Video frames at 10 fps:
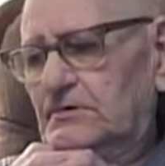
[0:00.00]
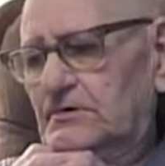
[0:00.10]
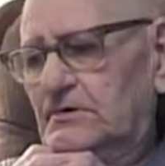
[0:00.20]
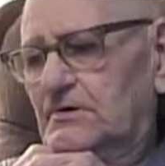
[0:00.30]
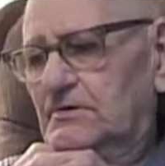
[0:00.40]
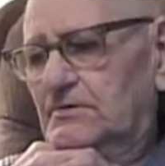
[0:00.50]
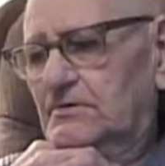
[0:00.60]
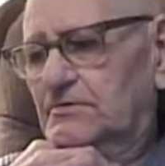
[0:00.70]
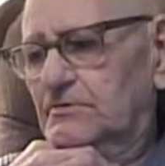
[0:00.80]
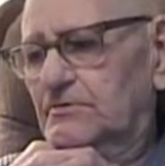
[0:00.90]
guess he
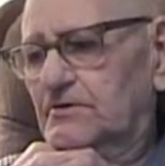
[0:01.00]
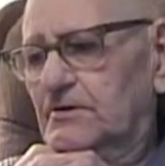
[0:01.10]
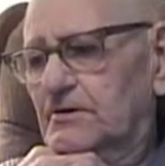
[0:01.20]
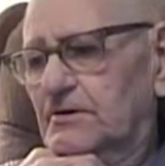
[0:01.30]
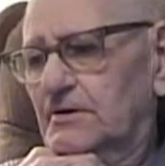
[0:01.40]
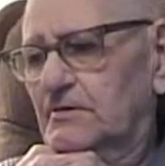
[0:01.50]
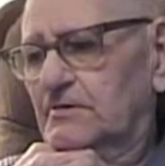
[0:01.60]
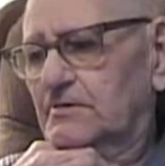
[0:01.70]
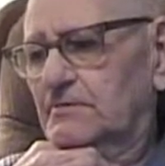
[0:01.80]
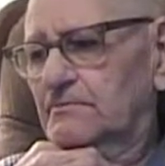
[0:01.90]
was superintendent there
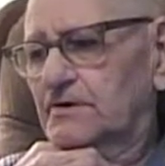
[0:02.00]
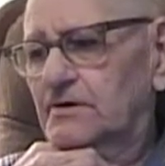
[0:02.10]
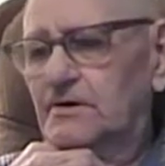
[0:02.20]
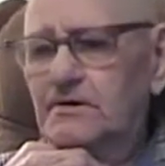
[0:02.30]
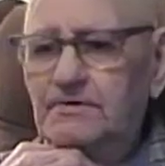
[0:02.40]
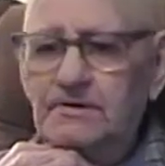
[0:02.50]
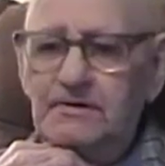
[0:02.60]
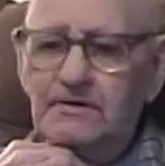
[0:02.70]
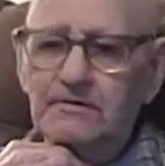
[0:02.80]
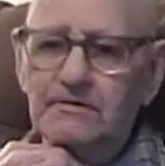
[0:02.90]
17, 18
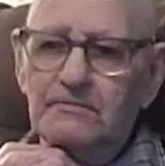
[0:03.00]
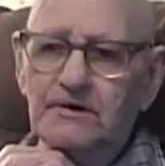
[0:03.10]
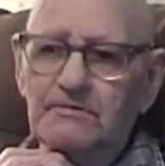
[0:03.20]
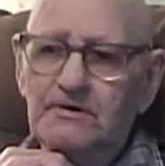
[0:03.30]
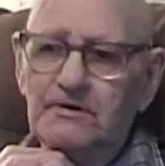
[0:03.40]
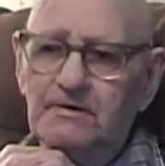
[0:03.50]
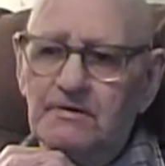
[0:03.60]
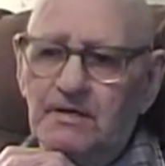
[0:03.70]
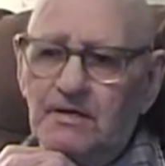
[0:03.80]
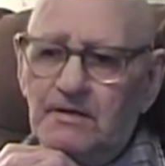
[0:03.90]
years maybe
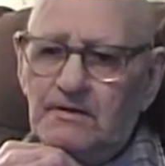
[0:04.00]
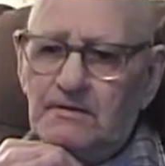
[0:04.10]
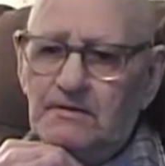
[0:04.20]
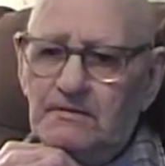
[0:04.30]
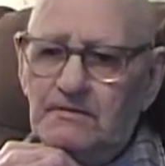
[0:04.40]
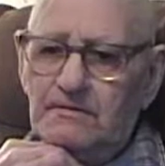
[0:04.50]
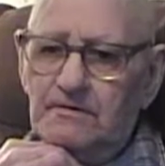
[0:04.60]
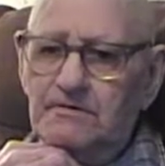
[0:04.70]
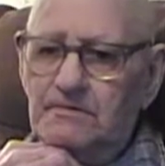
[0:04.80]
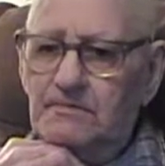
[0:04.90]

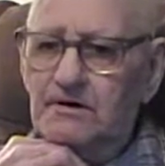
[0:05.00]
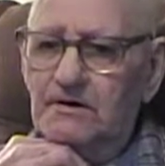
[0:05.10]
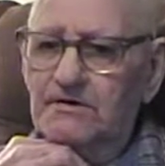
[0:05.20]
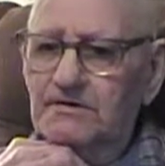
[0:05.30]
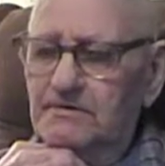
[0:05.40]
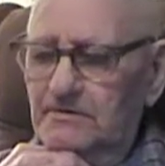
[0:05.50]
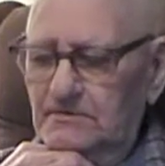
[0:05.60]
at the mine.